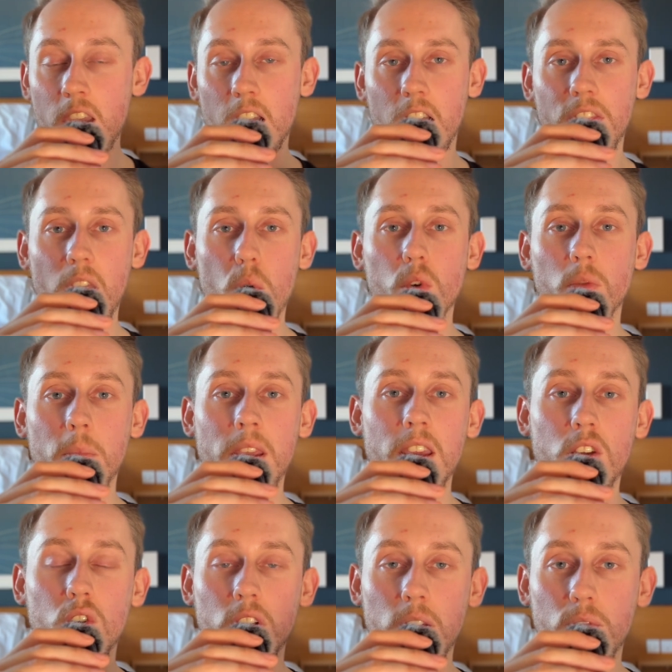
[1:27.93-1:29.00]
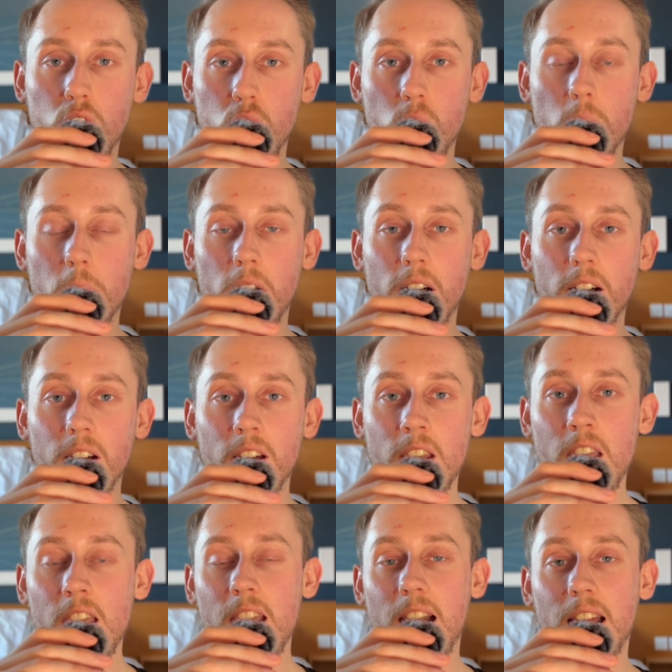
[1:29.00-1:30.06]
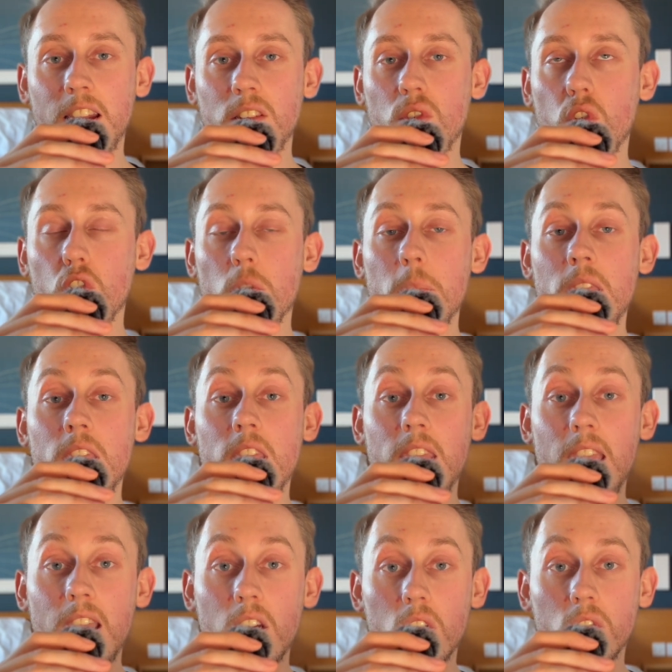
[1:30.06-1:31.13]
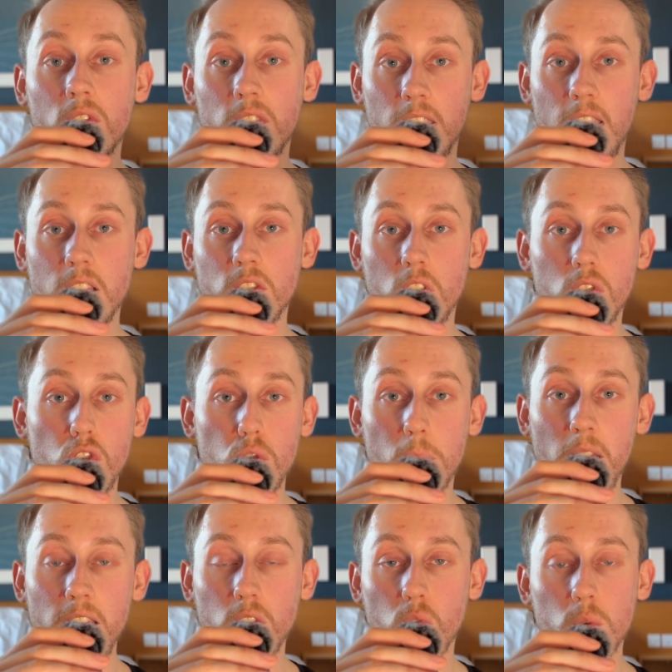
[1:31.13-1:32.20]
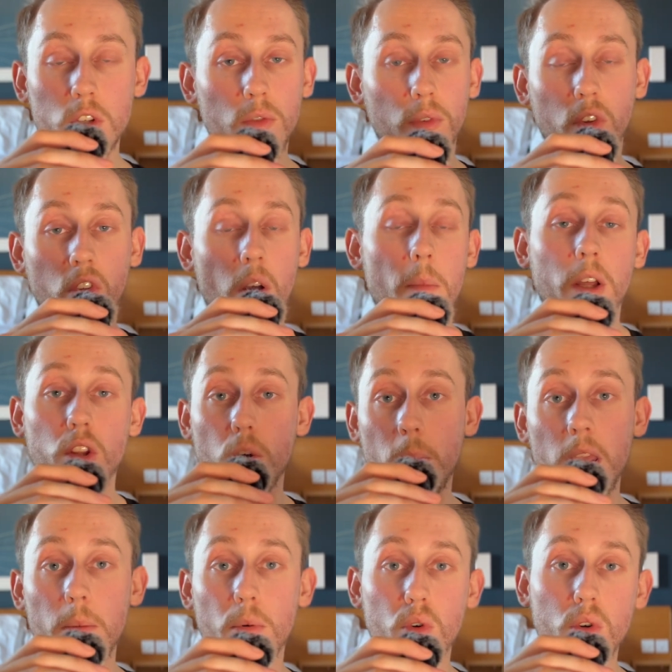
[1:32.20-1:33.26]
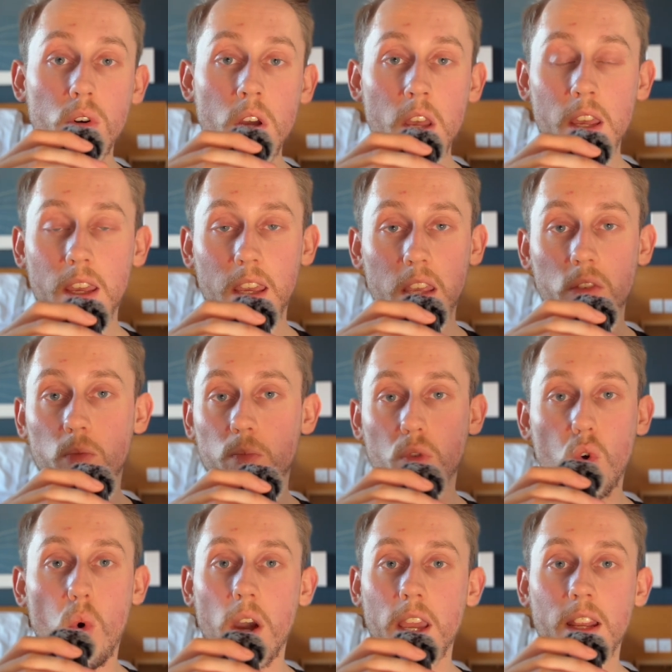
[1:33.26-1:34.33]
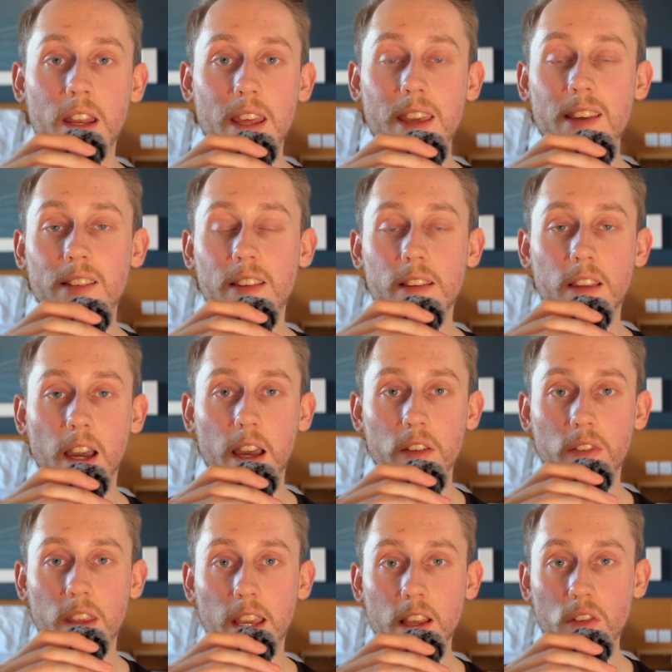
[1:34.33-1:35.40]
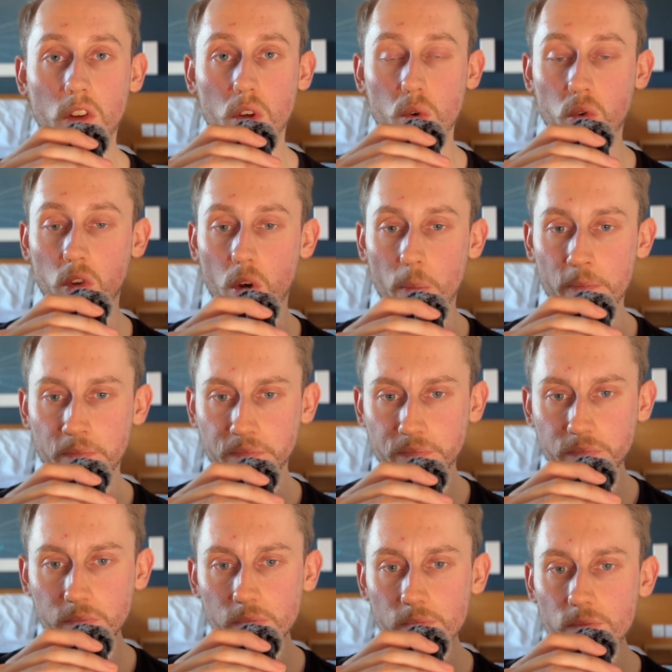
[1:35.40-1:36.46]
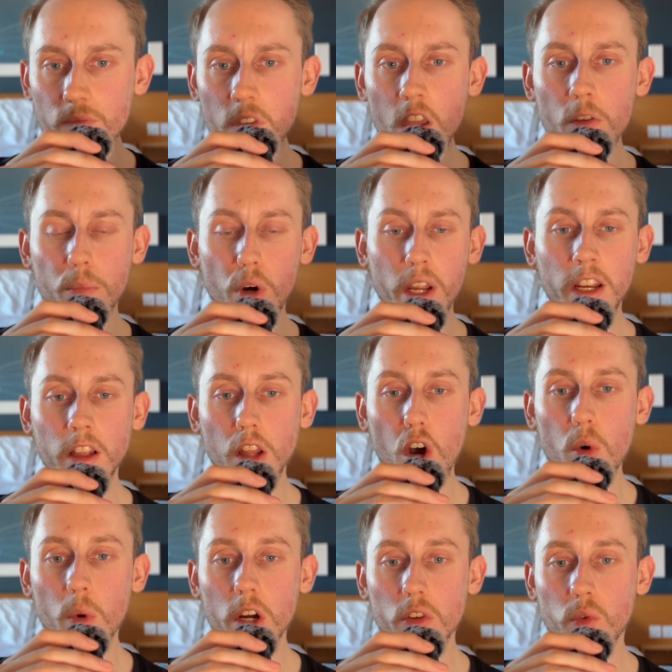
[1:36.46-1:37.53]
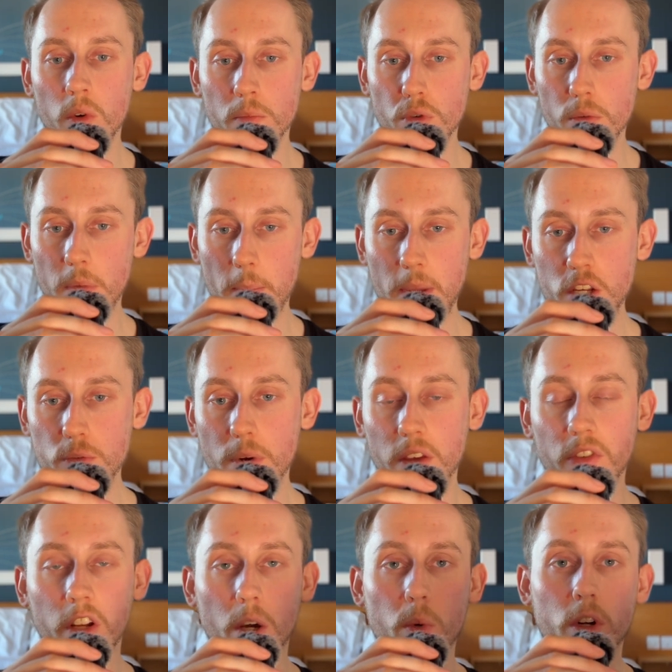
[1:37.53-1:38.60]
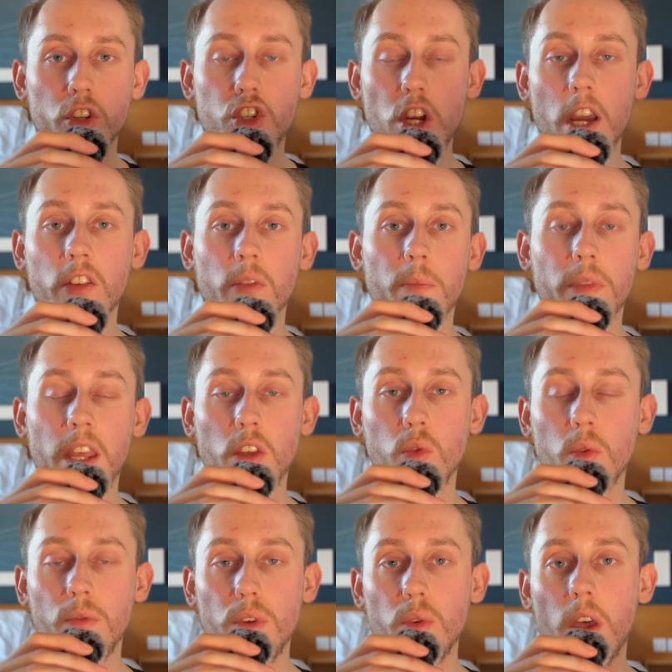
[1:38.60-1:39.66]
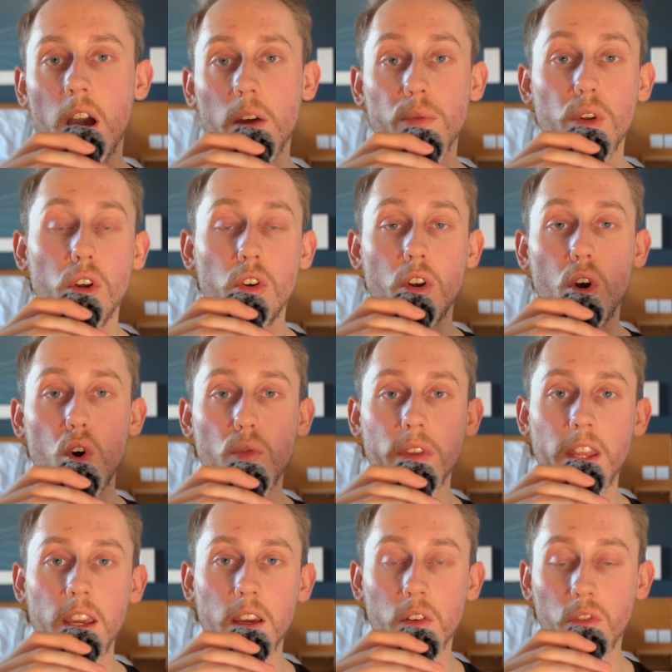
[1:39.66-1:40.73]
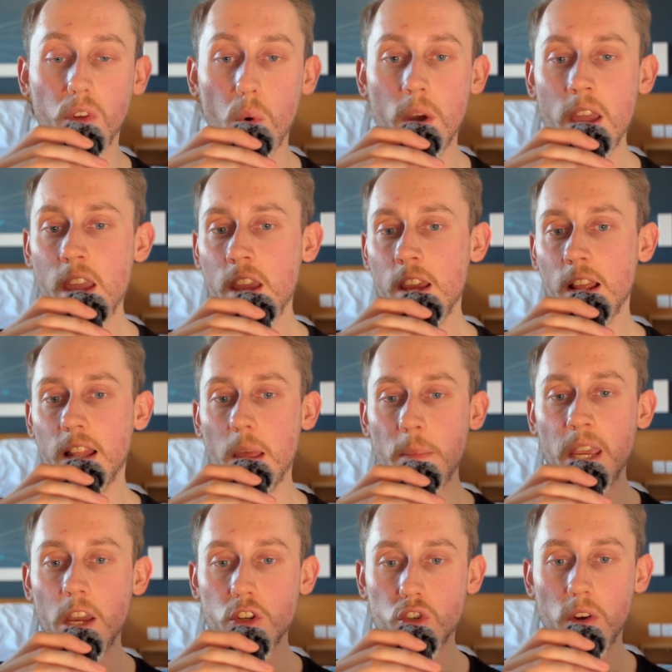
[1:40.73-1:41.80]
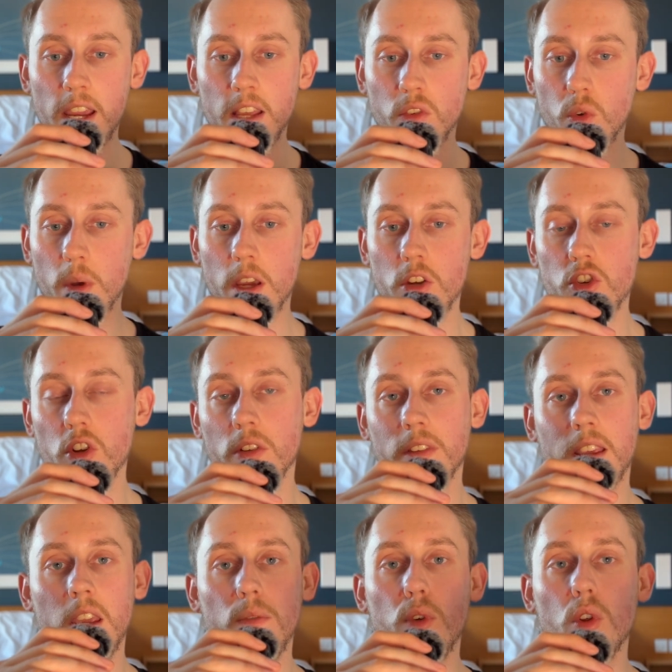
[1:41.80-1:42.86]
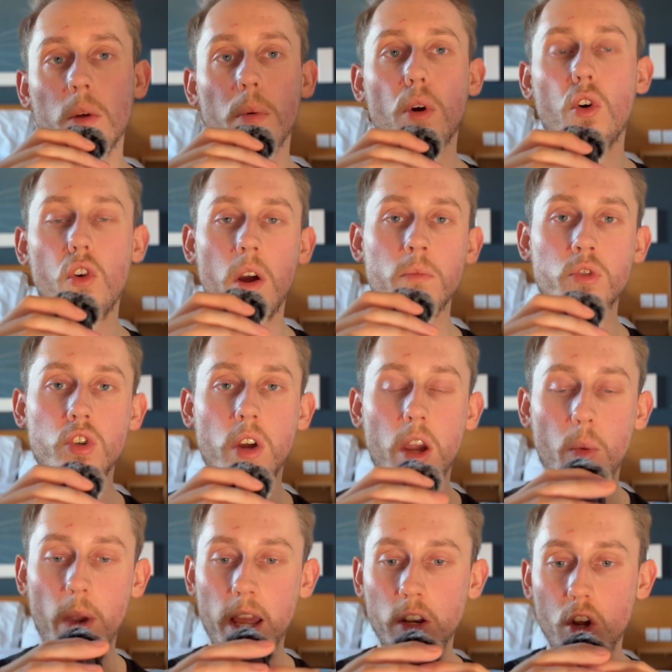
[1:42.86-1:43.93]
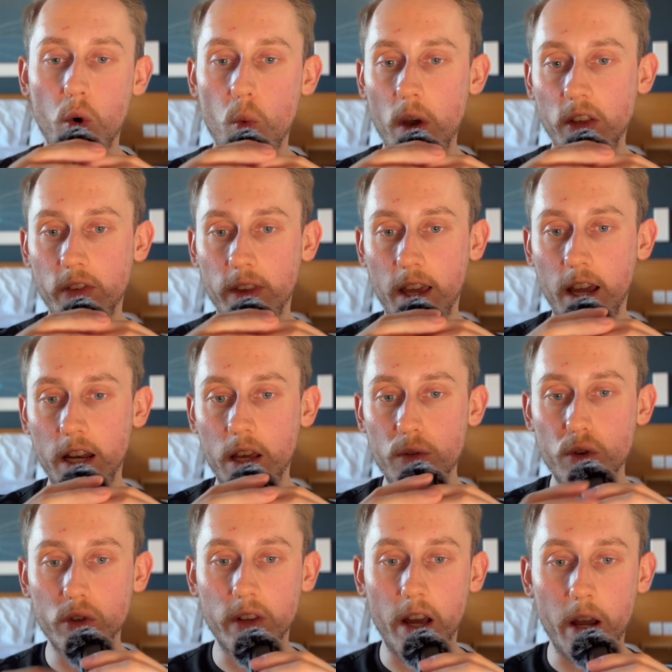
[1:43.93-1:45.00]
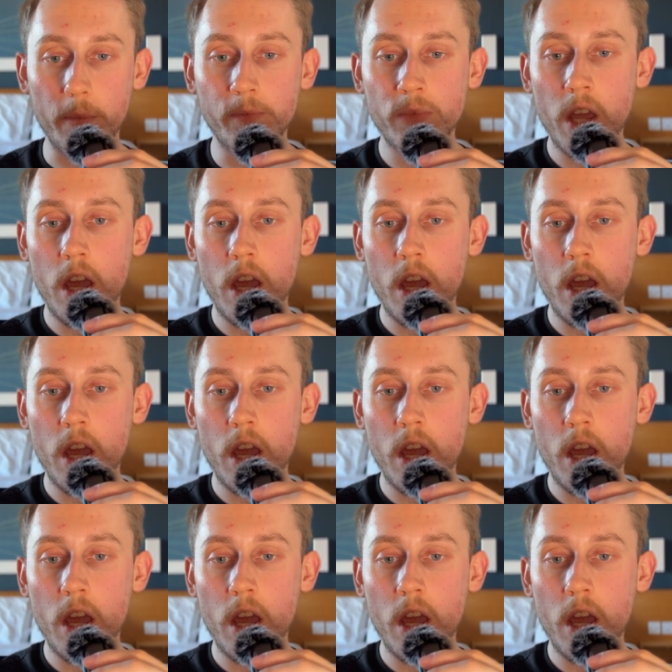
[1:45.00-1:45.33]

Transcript: And there was me, couldn't even do the bar, and it took me years to get to 2 plates, which for some other people is quite an easy task to get to. So I've put in a lot of work to improve my bench press, and I want to share some things with you that I've learned over the years. So let me get straight into it and just give you the program straight away and not waste any of your time.